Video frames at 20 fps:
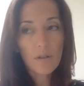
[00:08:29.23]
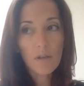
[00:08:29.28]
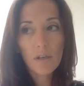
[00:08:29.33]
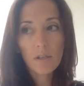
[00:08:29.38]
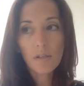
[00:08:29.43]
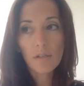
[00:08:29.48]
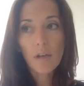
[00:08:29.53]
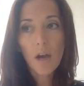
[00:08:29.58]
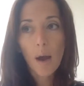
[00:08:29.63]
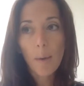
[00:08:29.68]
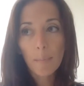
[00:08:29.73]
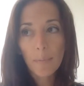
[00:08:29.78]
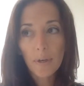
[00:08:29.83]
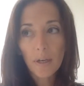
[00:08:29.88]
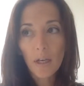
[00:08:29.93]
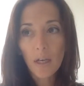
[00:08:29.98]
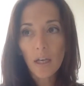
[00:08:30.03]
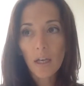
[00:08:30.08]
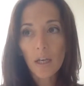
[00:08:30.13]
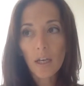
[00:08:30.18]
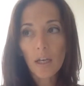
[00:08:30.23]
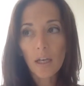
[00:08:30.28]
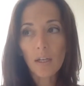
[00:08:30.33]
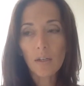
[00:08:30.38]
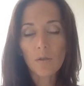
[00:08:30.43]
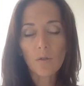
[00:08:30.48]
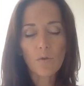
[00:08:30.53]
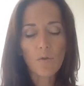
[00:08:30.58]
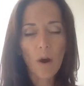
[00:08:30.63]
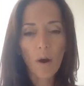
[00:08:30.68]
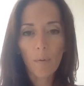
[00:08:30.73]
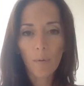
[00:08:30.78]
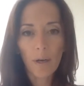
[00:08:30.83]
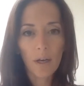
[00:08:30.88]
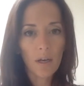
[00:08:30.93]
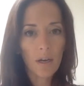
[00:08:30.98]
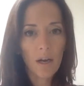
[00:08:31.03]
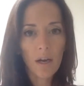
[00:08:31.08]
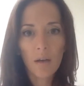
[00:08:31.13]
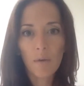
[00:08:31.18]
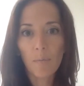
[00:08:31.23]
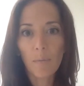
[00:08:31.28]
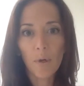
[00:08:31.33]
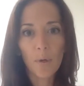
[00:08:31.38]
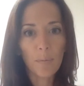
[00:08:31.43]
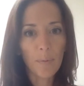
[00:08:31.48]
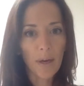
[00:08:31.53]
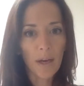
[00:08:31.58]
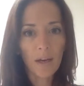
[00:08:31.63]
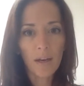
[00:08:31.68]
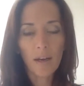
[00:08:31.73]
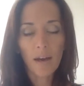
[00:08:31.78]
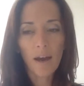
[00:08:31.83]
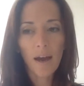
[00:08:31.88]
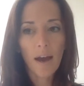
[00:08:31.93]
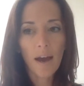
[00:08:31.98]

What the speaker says: This company is growing and booming